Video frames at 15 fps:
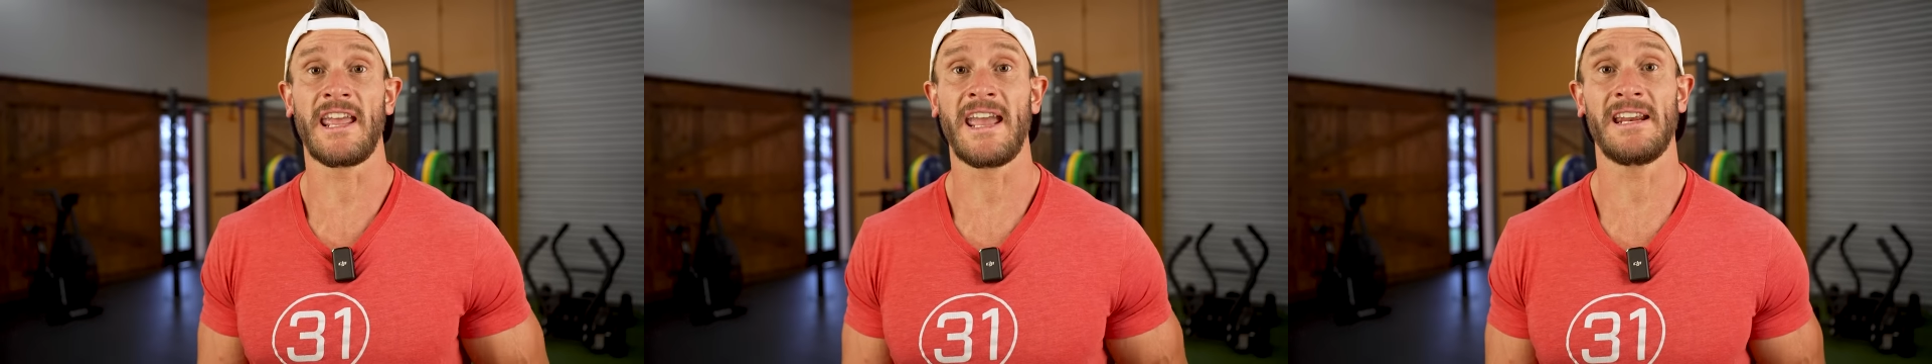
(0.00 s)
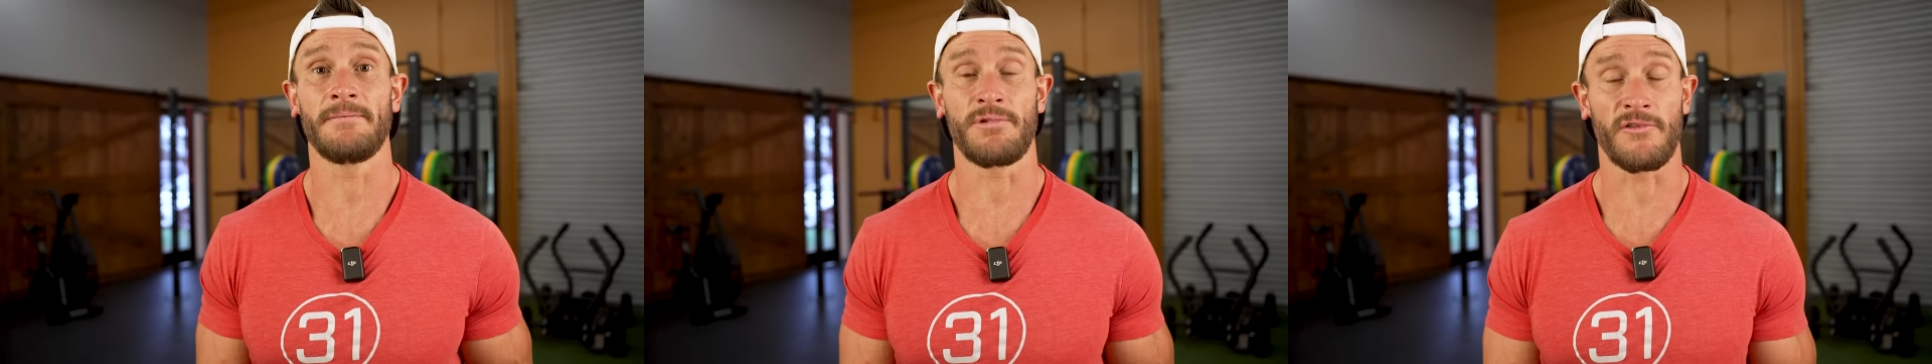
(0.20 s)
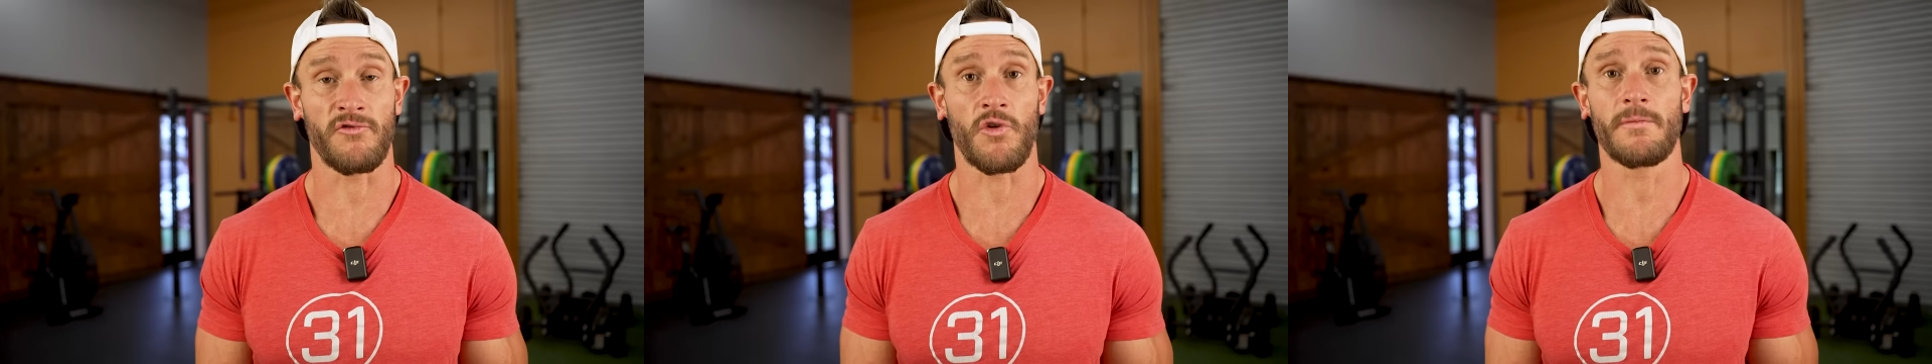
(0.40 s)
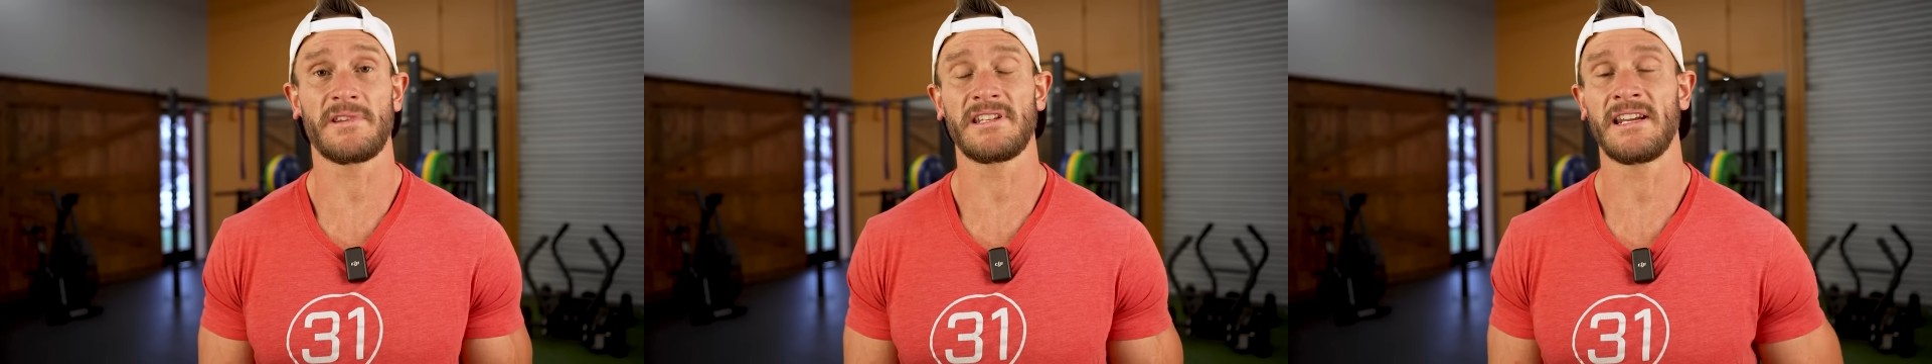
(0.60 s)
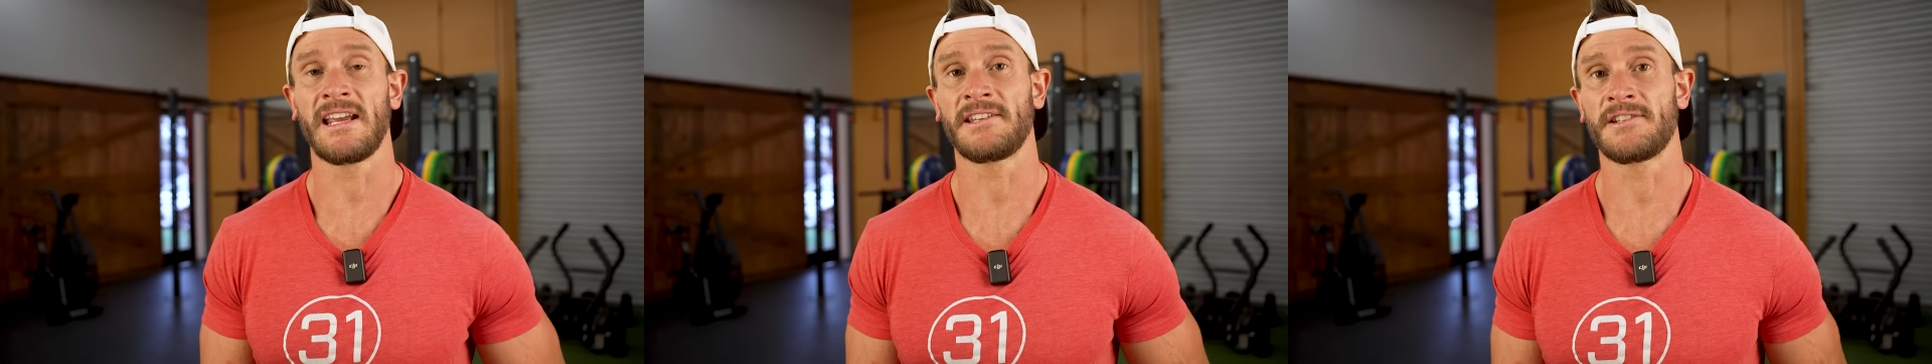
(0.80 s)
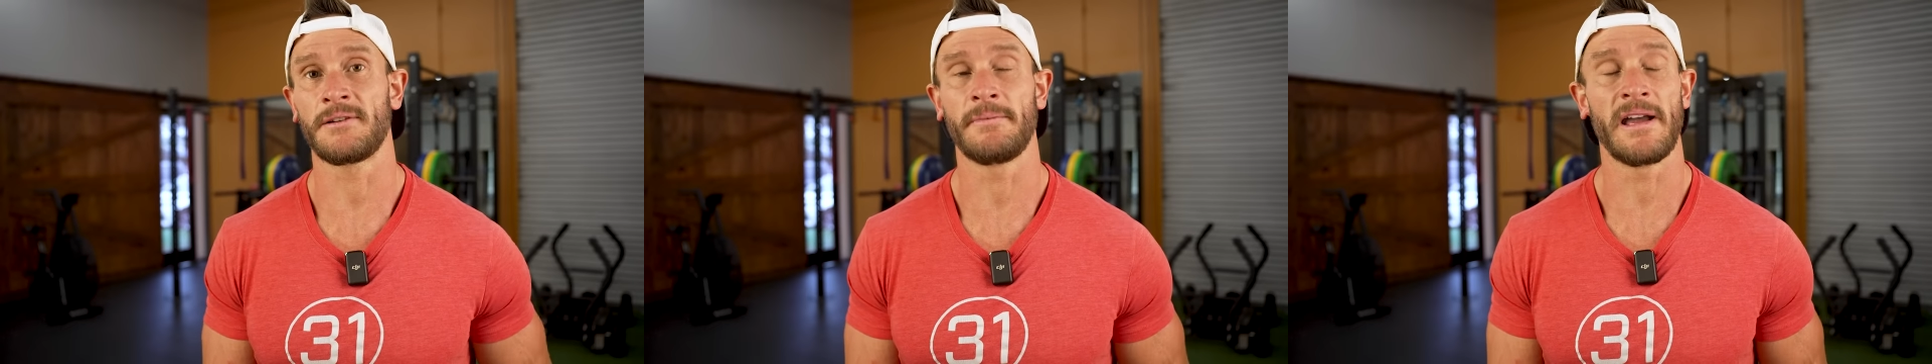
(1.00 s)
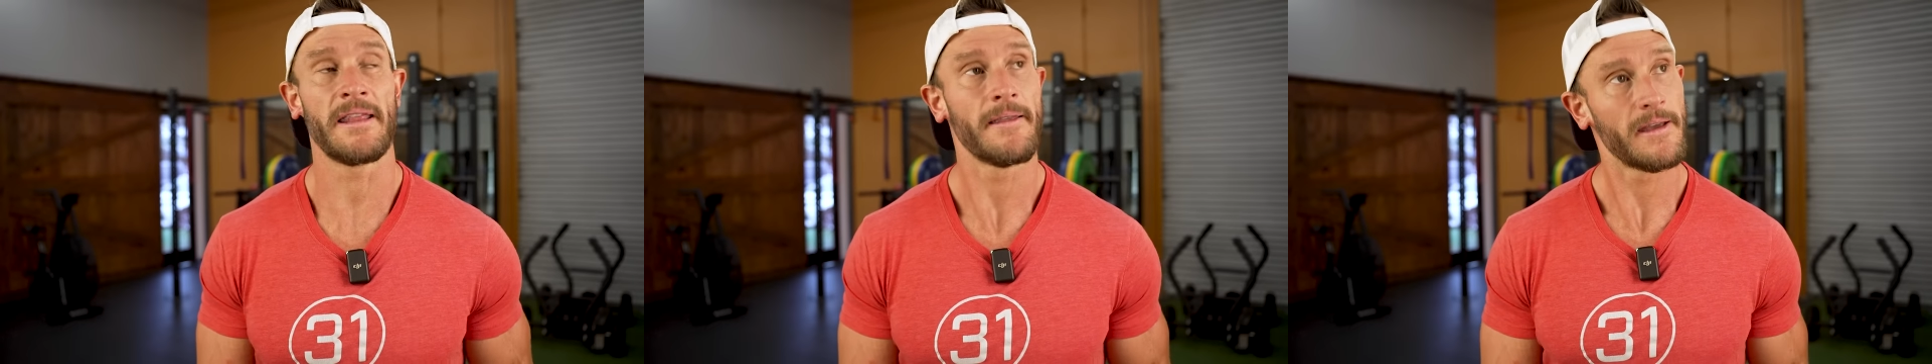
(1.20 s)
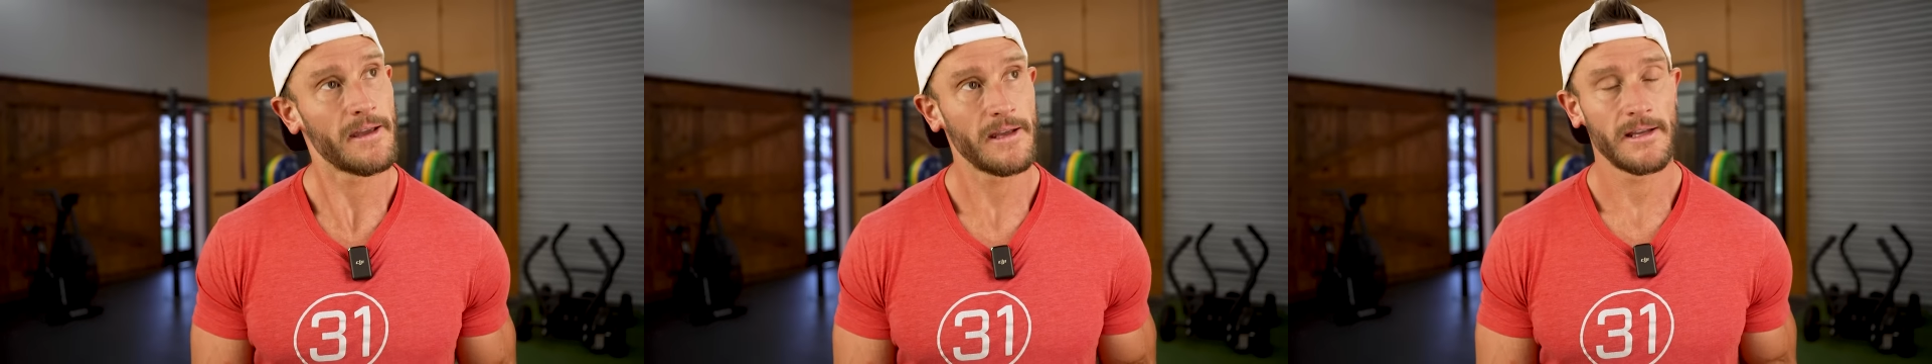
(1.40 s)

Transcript: aid and performance enhancer, but